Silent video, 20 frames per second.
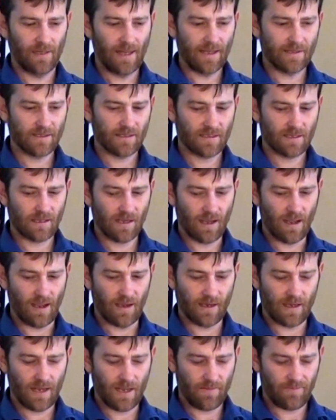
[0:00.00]
let's
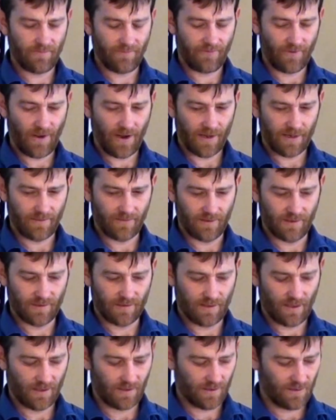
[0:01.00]
keep fighting
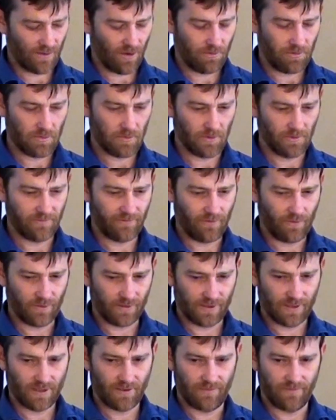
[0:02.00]
this unstoppable
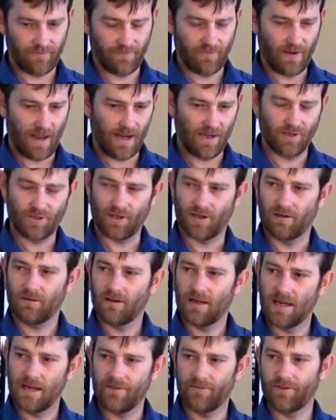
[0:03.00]
force of nature,
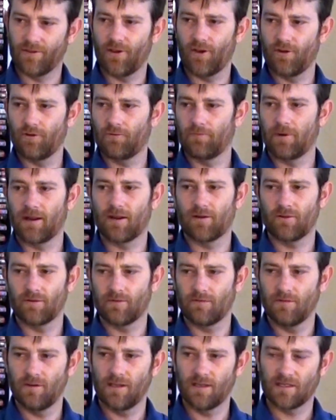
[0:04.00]
even though we
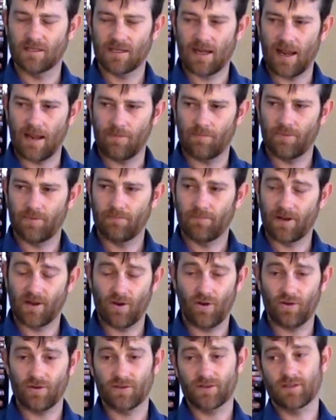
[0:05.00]
could escape,
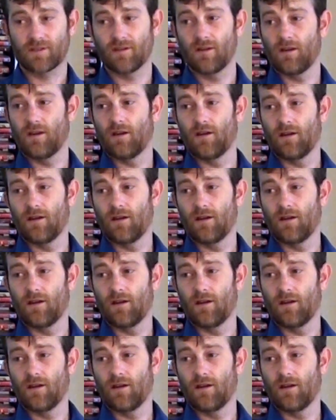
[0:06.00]
because